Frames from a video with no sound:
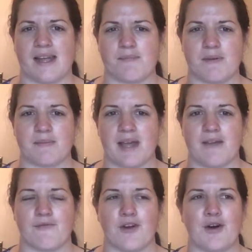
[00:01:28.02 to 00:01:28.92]
problem
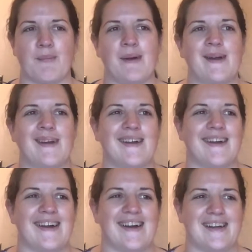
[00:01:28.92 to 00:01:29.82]
came from.
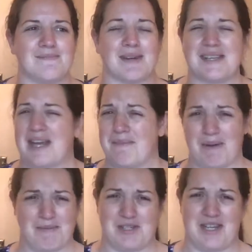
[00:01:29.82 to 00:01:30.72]
And yeah,
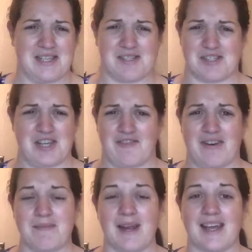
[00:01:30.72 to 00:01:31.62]
my machine is just
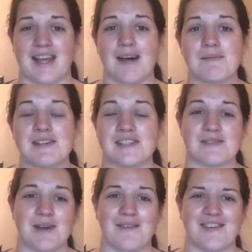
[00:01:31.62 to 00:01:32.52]
generally playing up because it's
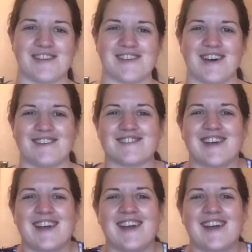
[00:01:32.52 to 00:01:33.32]
12 years old.